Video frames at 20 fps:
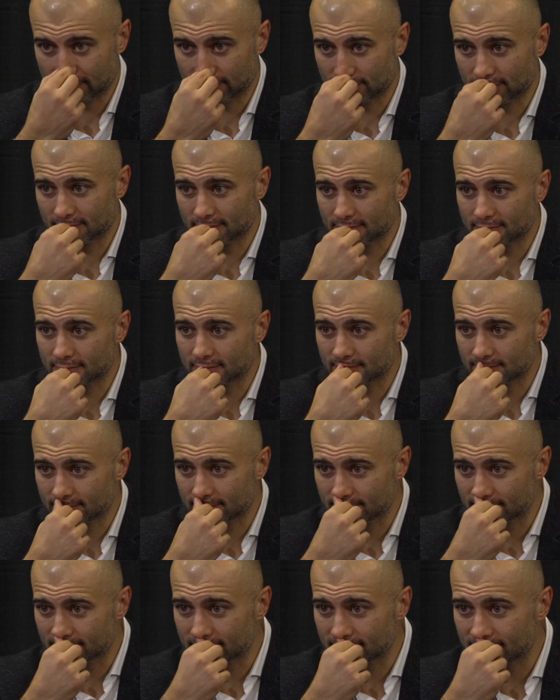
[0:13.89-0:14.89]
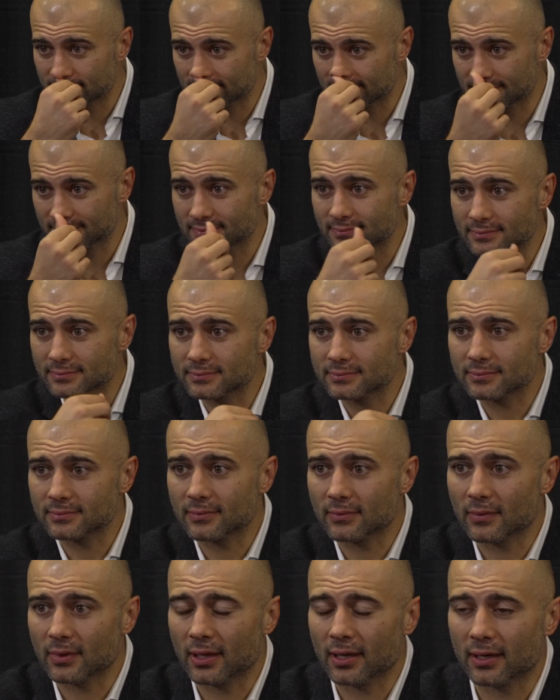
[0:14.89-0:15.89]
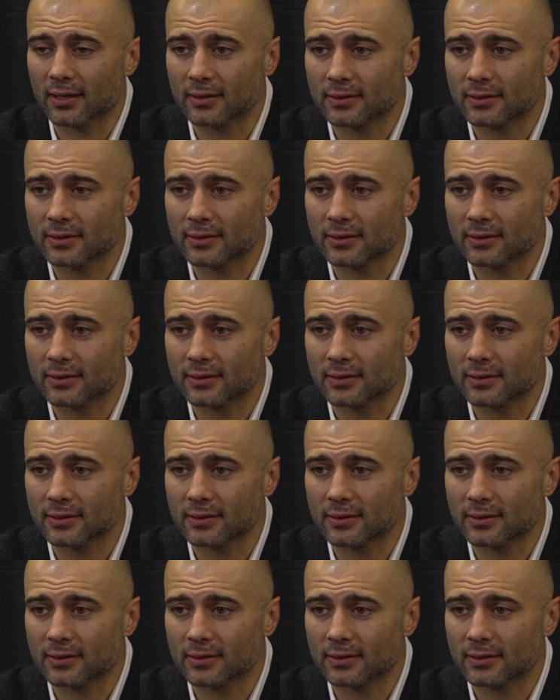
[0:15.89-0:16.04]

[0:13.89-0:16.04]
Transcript: but to now it yeah.